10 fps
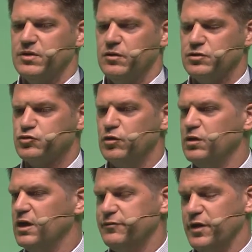
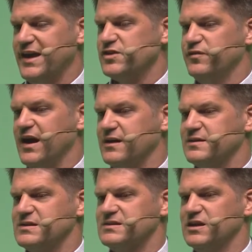control of your HVAC
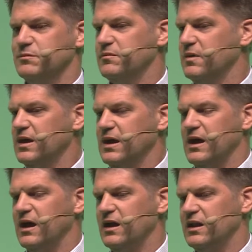system,
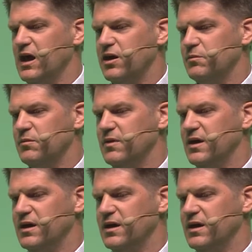alarm,